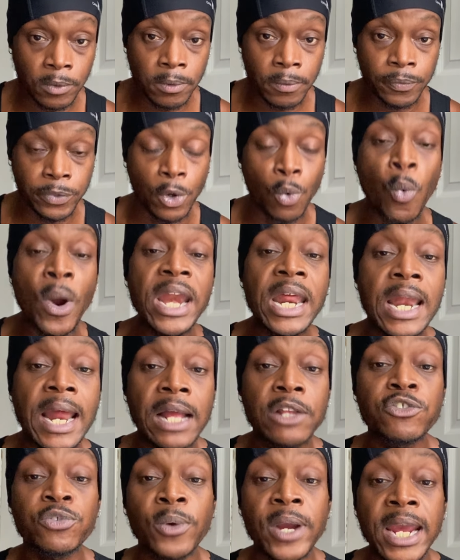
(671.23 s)
the way that I
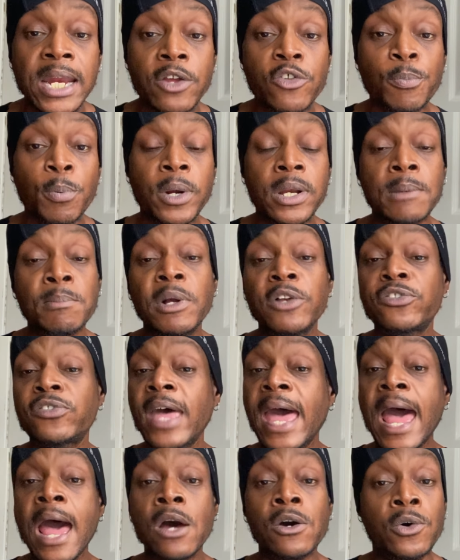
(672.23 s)
train is pretty much the
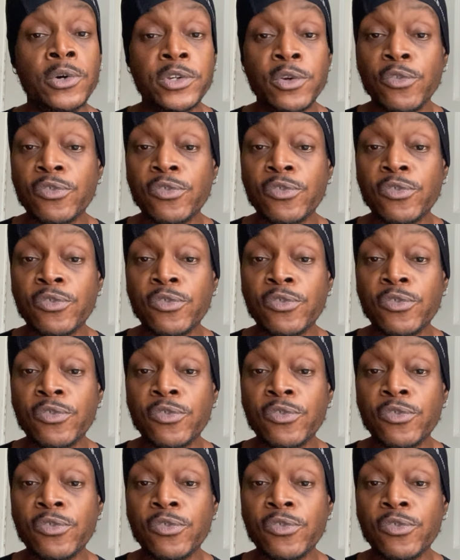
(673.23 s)
IOU